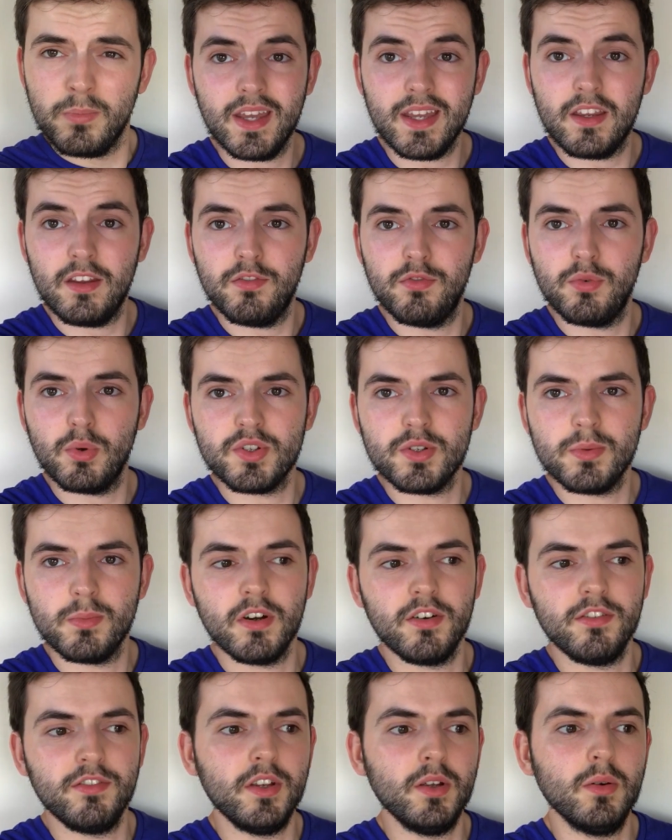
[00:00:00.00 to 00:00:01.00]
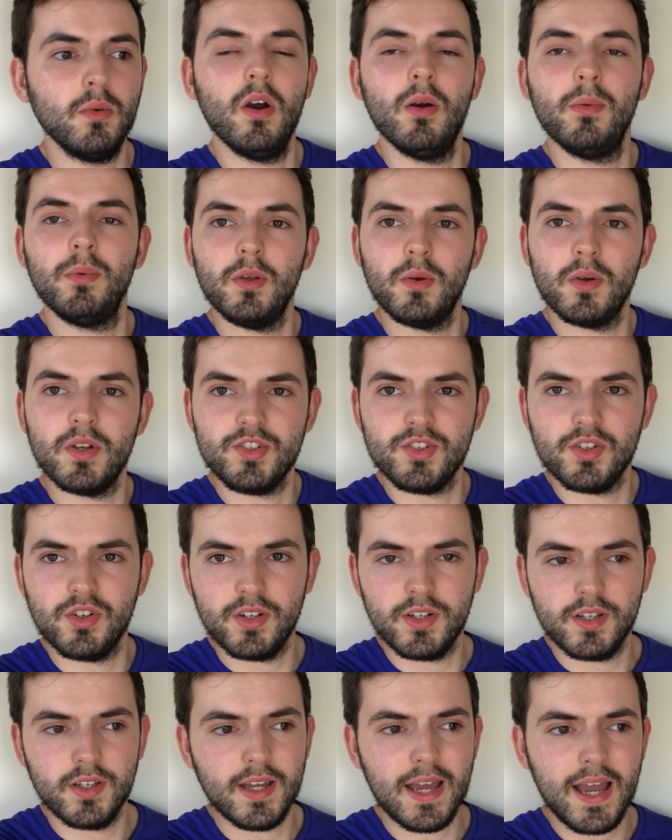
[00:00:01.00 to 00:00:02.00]
Thank you for watching my review, hope you
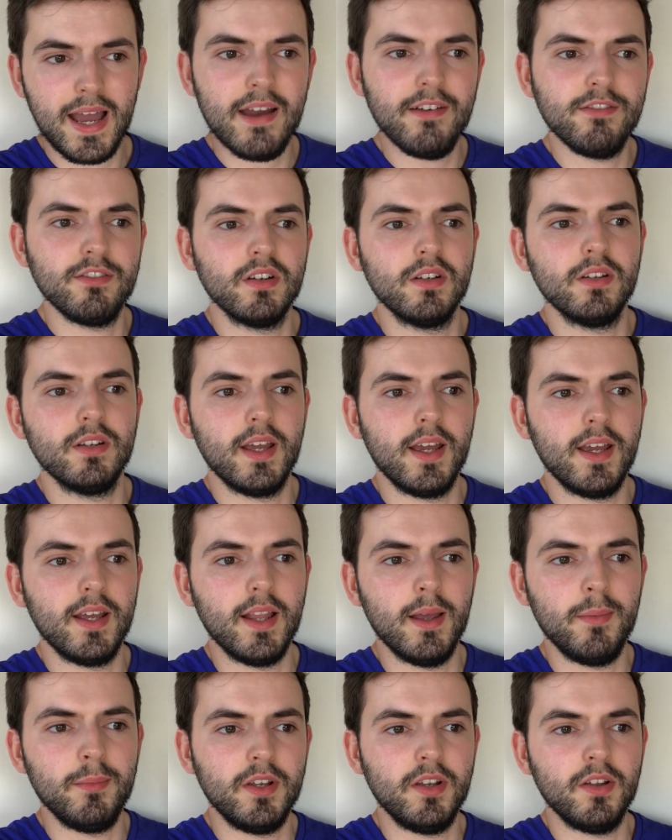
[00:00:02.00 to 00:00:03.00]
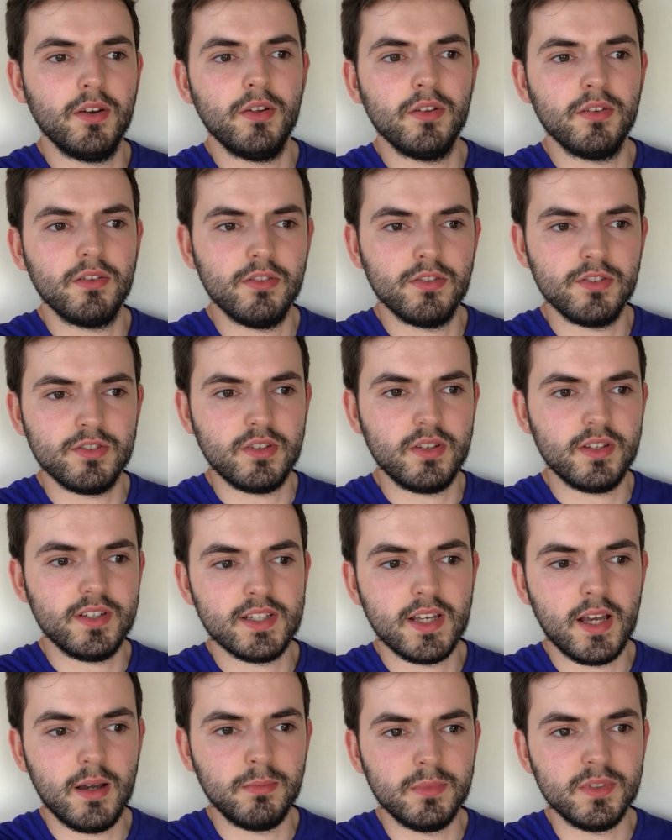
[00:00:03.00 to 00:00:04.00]
enjoyed it, have a good day, let me know your thoughts on
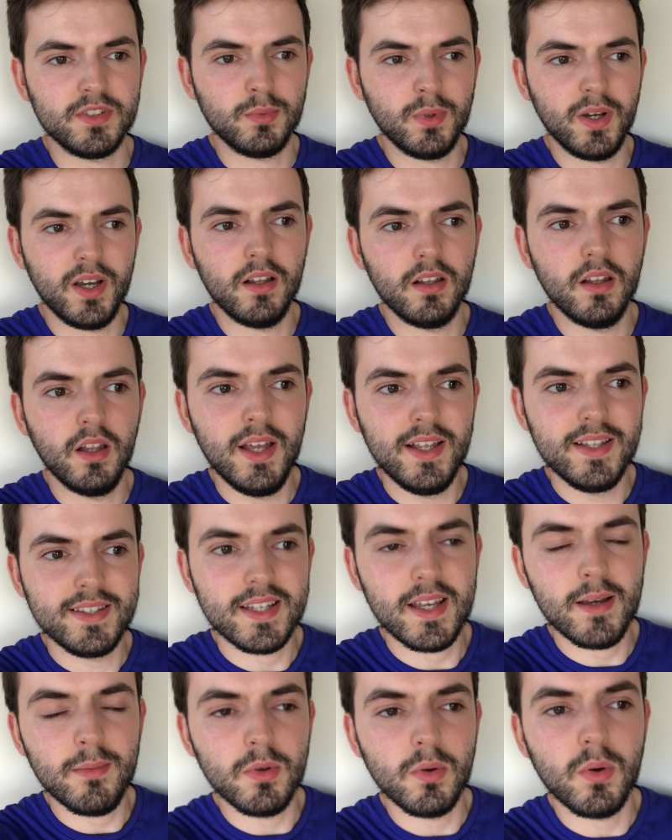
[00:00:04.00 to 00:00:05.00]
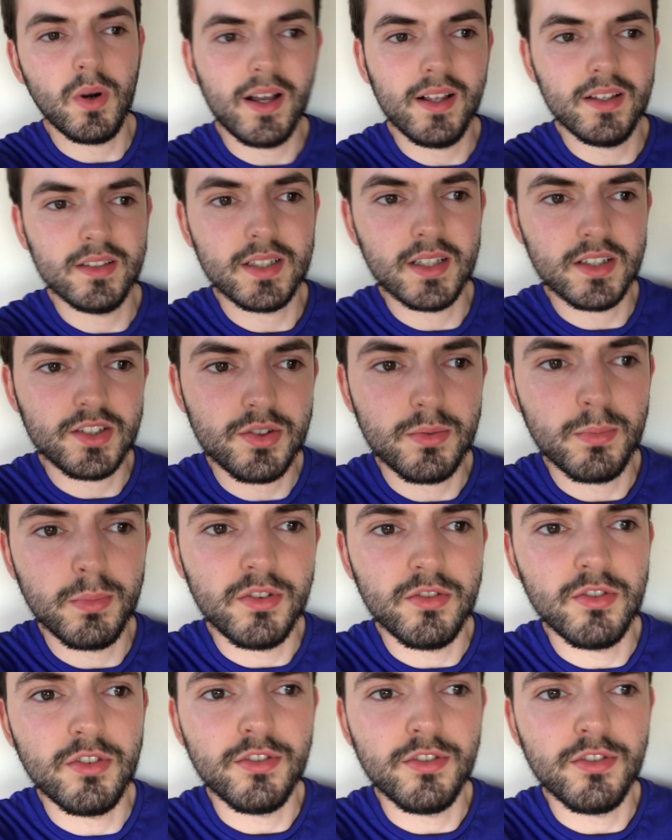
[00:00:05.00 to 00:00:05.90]
this album as well, tell me what else I should be